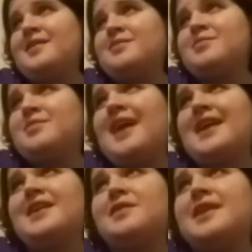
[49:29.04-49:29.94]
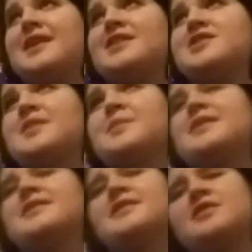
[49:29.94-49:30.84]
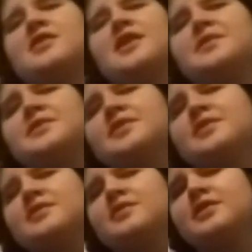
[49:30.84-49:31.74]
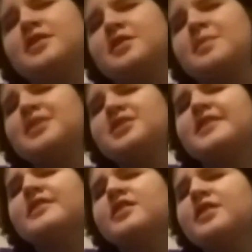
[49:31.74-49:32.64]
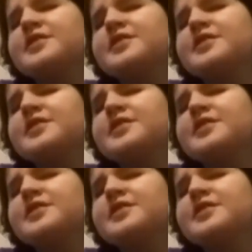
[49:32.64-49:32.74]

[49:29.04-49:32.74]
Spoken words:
They don't need a ship because they're close. Their dimension is closer.